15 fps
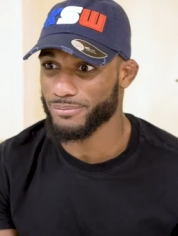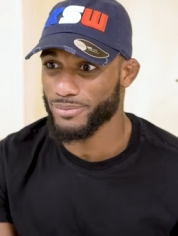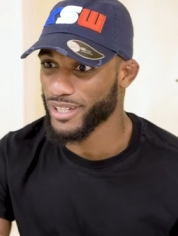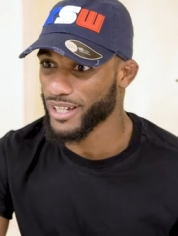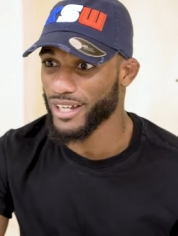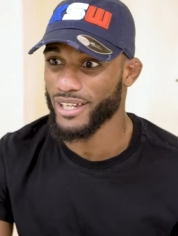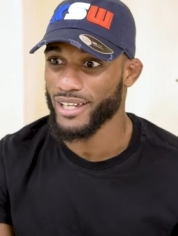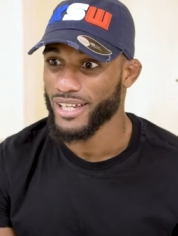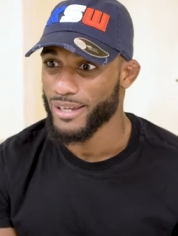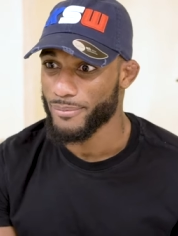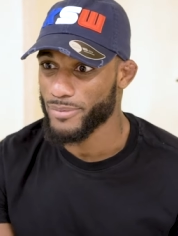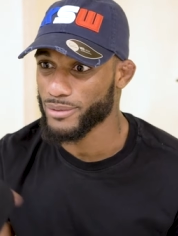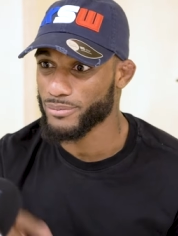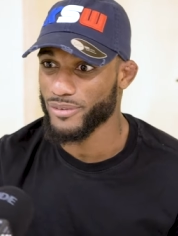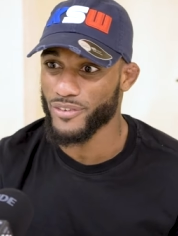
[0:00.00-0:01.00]
shoulder is pop up.
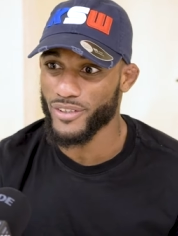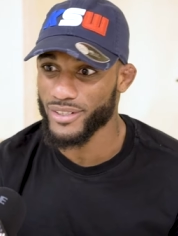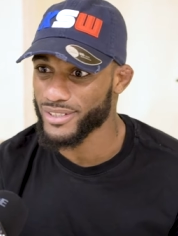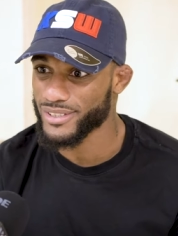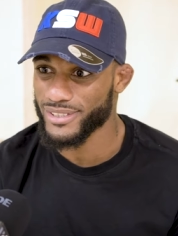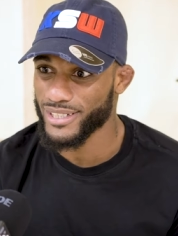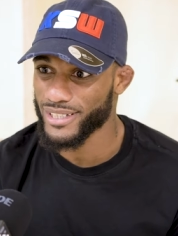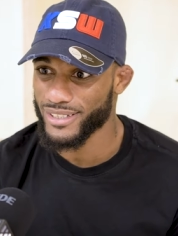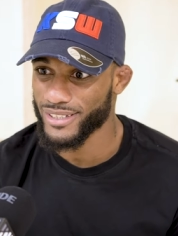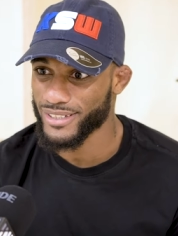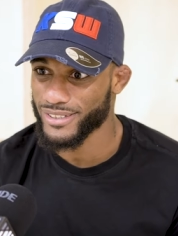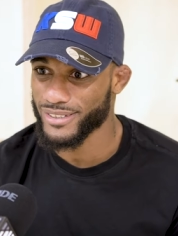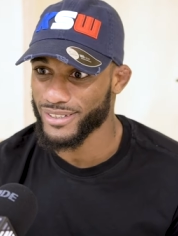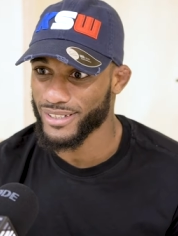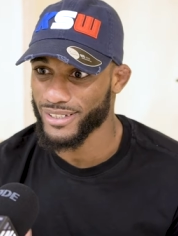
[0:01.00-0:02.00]
But before the the
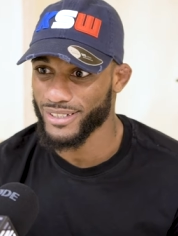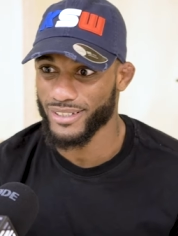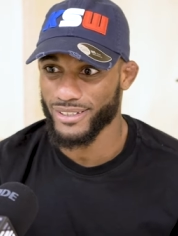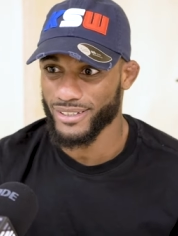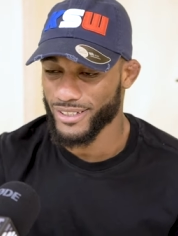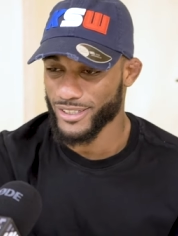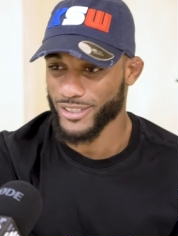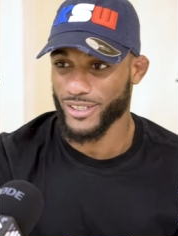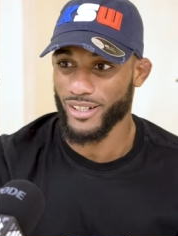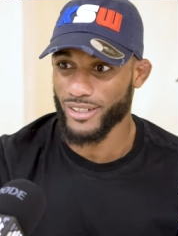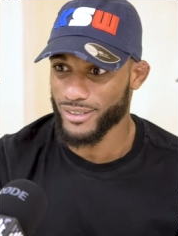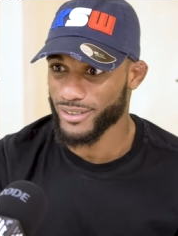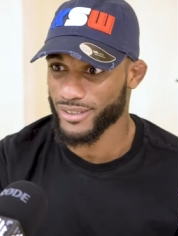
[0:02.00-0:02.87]
the, the shot,